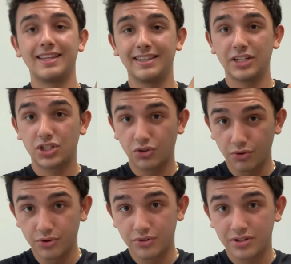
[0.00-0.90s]
then these
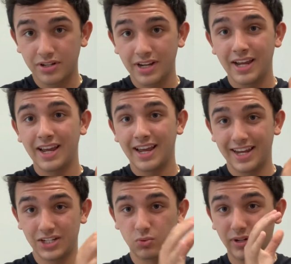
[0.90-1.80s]
screws
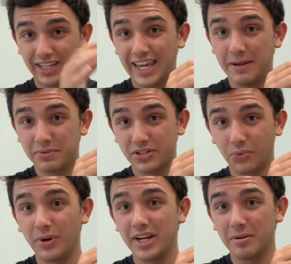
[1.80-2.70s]
is what keeps the
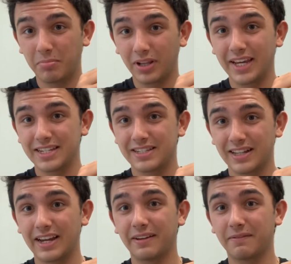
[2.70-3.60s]
reed in place
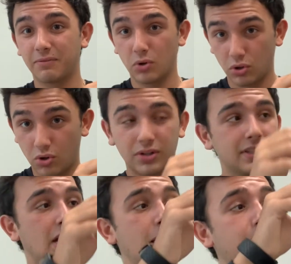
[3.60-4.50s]
like for a long
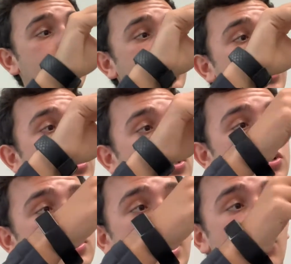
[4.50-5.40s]
time.
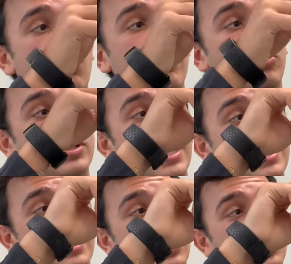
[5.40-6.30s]
So when we're
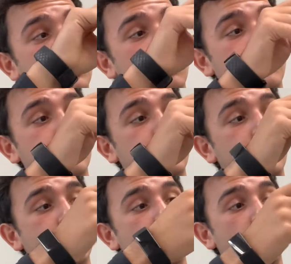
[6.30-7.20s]
tightening these screws,
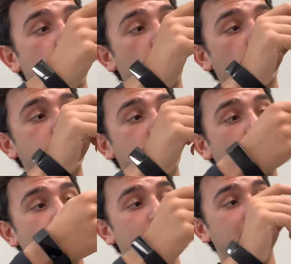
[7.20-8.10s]
we
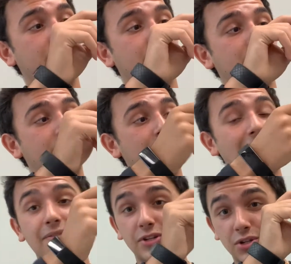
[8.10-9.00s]
don't want to
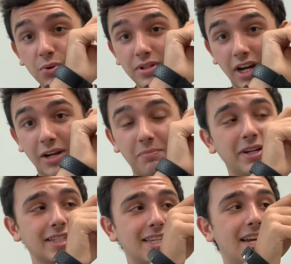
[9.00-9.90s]
have it too tight
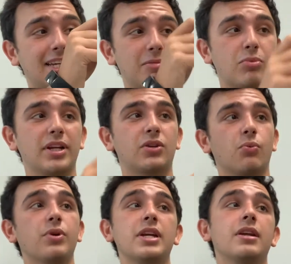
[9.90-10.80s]
because then it can break the
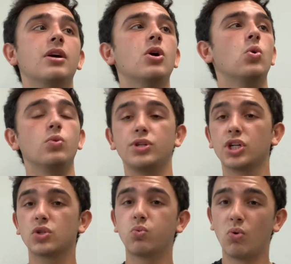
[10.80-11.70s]
reed. We
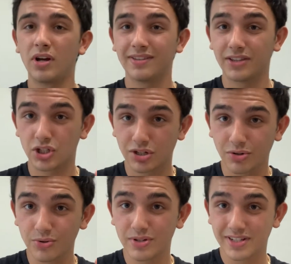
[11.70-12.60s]
just want the
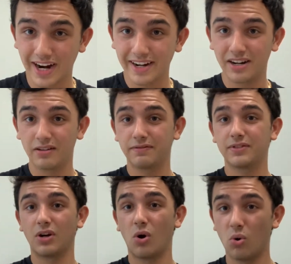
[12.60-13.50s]
screws tight enough
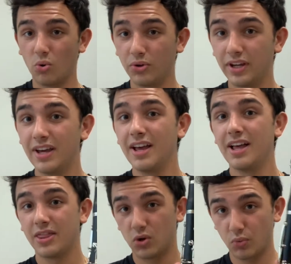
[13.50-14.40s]
to hold
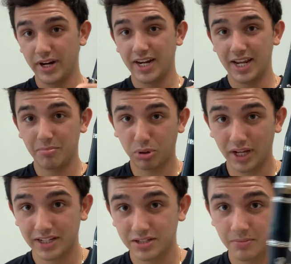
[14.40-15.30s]
the reed in
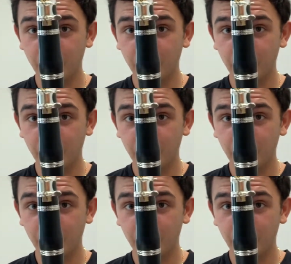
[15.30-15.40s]
place.